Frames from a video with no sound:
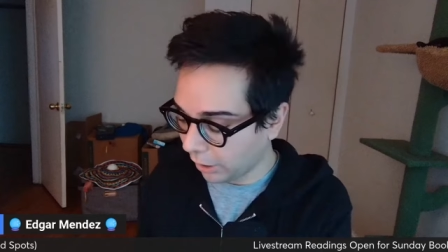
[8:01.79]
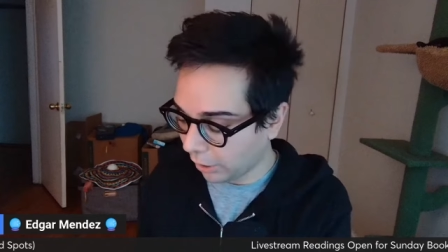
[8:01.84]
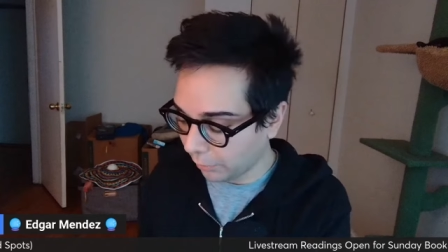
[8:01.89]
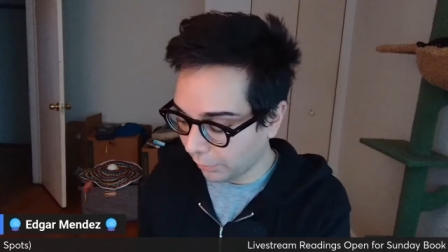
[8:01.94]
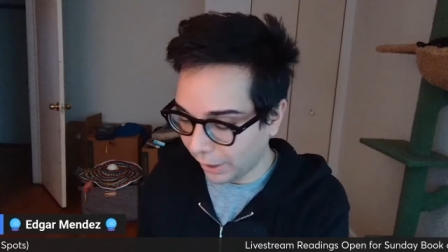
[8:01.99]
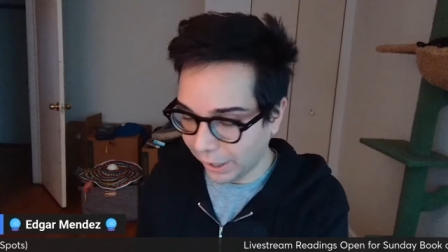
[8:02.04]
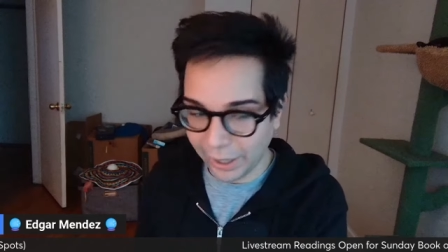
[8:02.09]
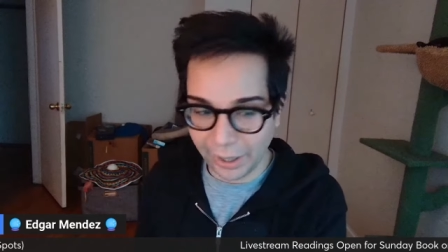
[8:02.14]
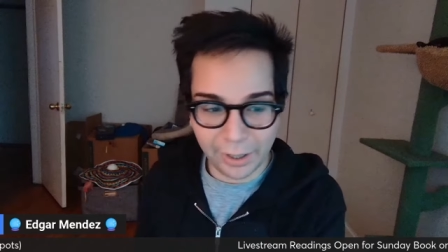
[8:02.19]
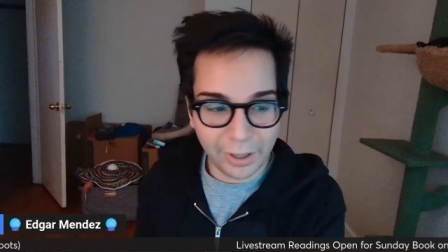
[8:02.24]
All
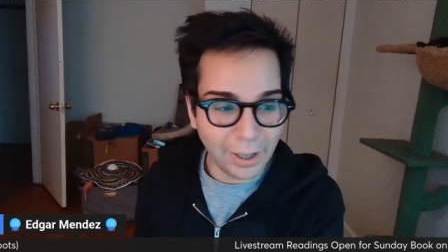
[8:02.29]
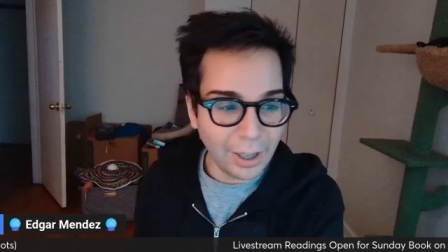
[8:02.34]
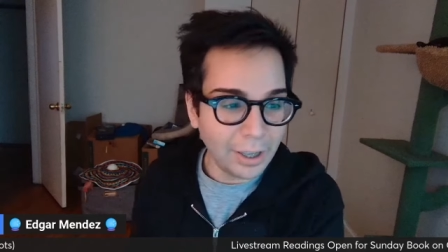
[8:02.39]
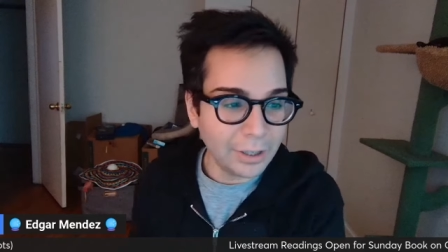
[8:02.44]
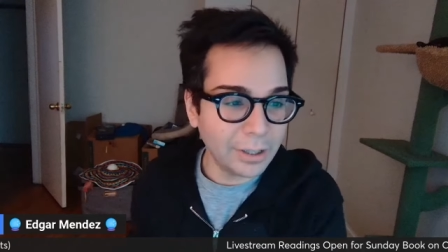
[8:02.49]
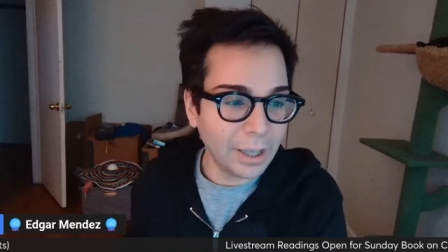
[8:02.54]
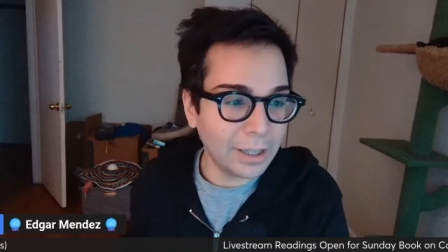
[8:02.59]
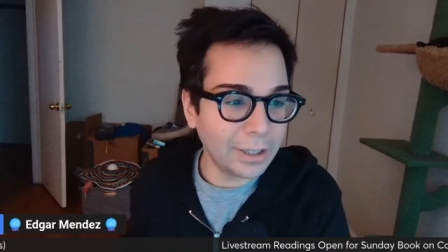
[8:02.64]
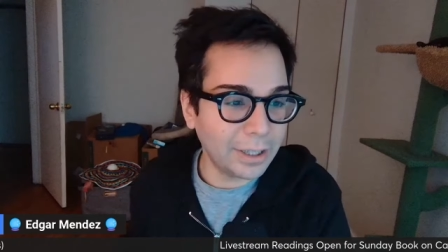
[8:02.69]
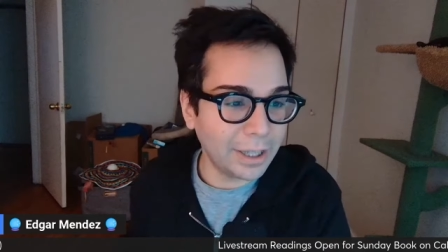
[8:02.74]
right.
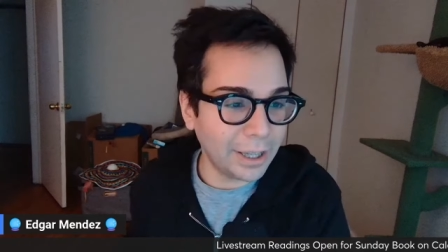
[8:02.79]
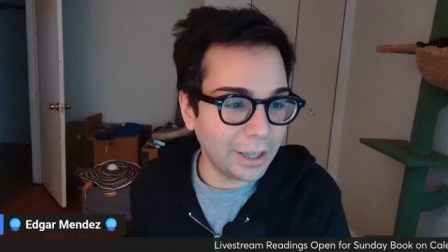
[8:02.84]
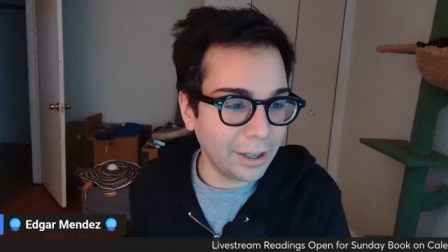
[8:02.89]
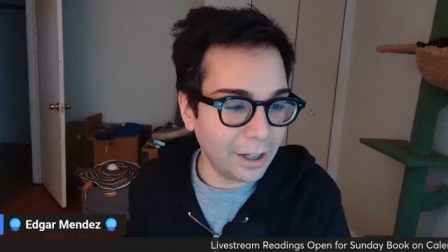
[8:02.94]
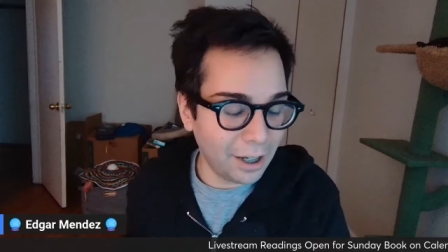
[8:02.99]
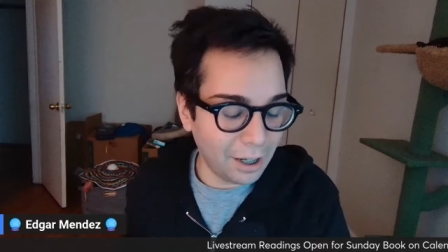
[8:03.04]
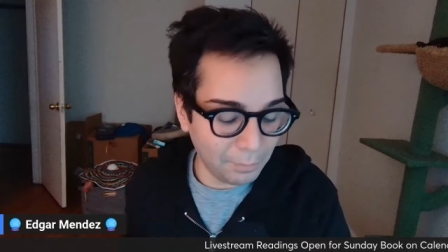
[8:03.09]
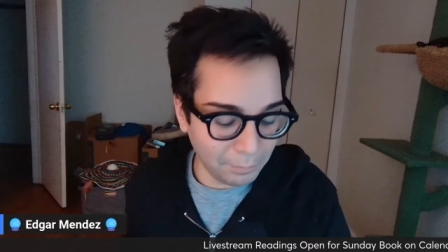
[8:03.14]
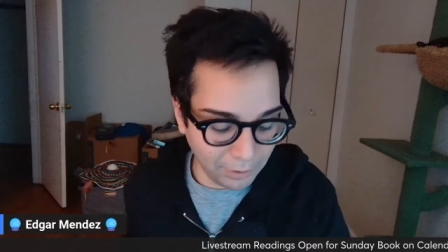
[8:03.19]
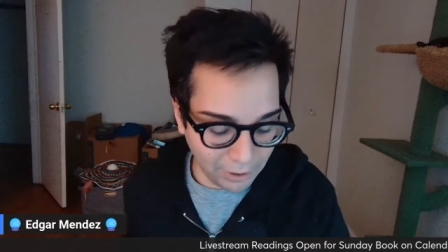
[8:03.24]
So let's see.
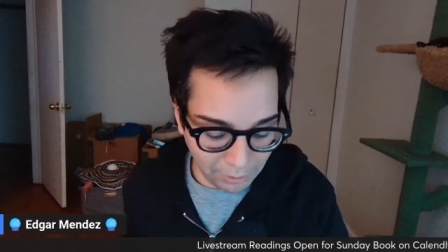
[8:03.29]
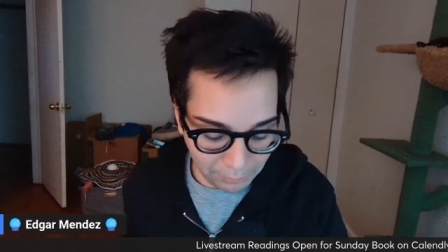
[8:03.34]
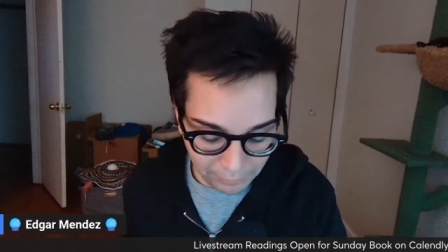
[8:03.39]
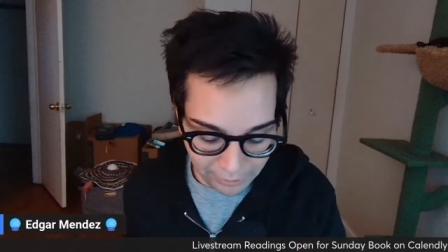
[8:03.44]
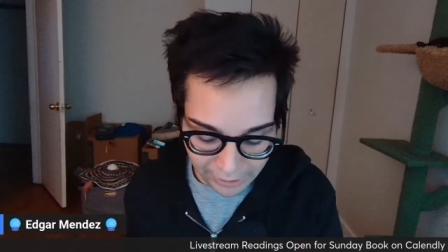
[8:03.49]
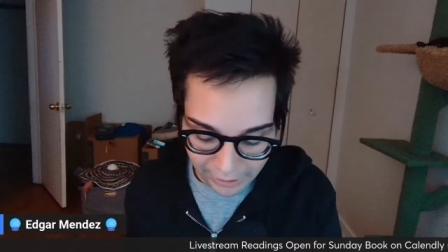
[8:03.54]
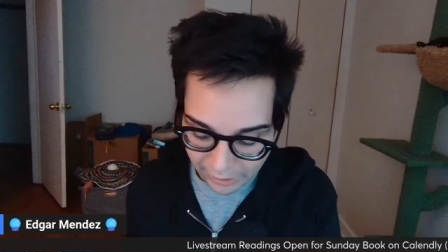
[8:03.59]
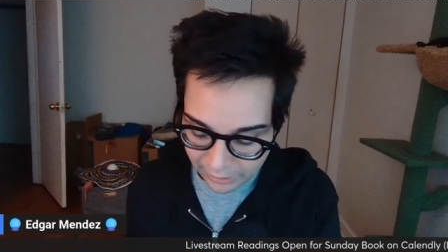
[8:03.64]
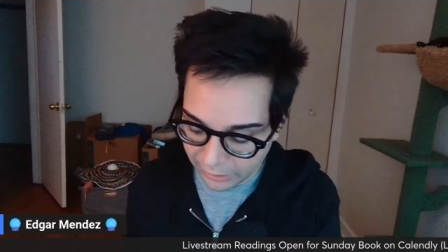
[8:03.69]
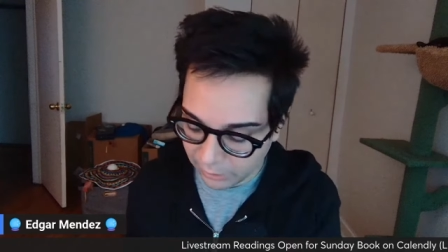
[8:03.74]
Um, can
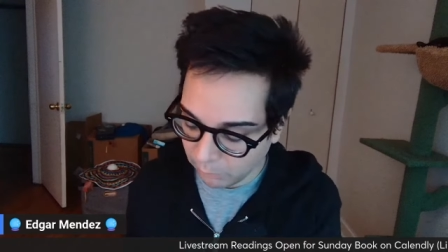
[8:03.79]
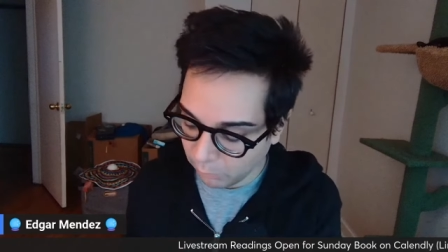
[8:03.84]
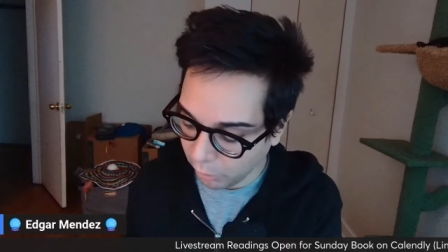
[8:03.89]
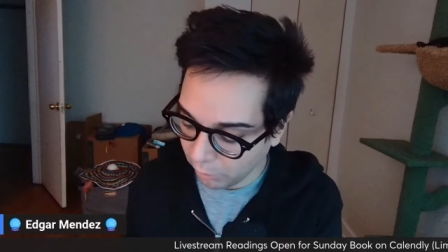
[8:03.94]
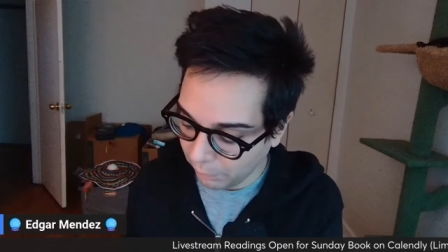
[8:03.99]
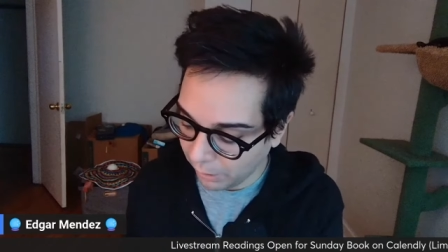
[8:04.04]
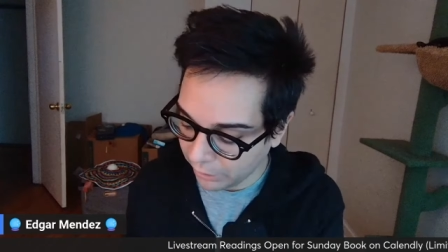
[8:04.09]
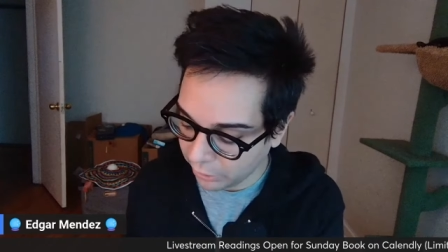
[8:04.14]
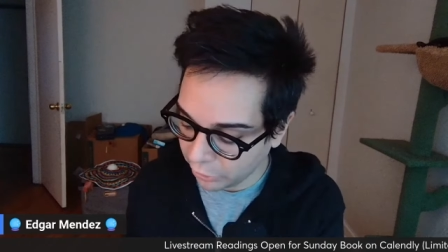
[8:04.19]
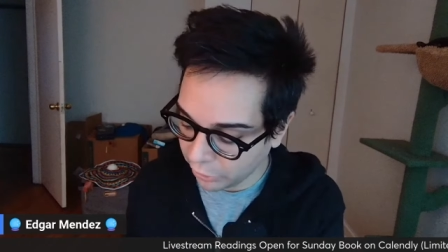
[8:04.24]
we get some more
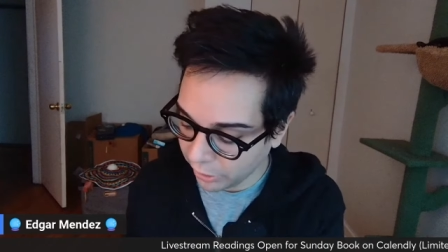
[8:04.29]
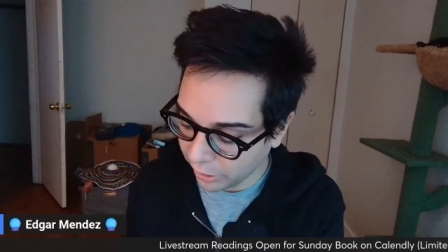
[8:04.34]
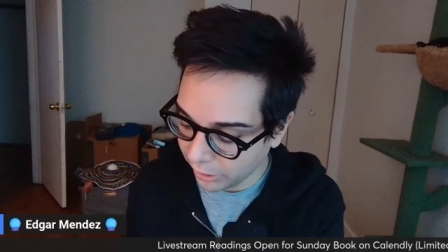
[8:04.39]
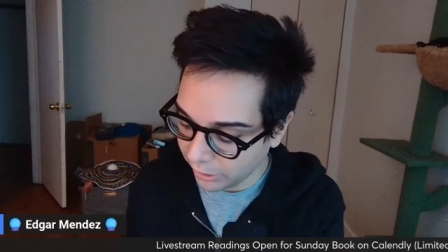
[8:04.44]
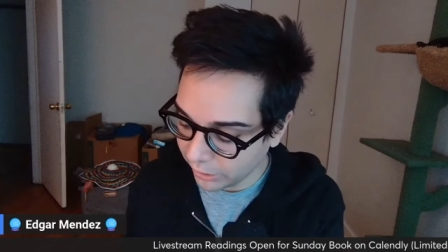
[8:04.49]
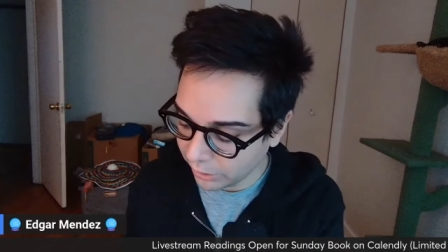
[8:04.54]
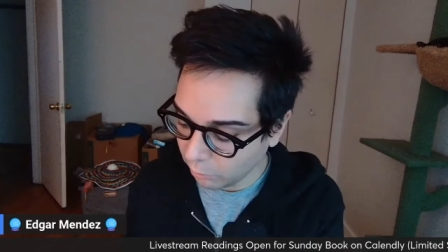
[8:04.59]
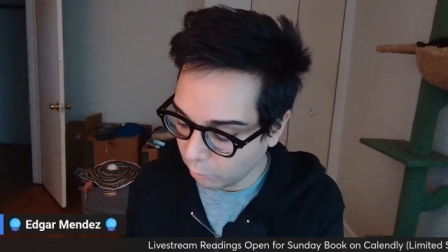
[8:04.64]
messages?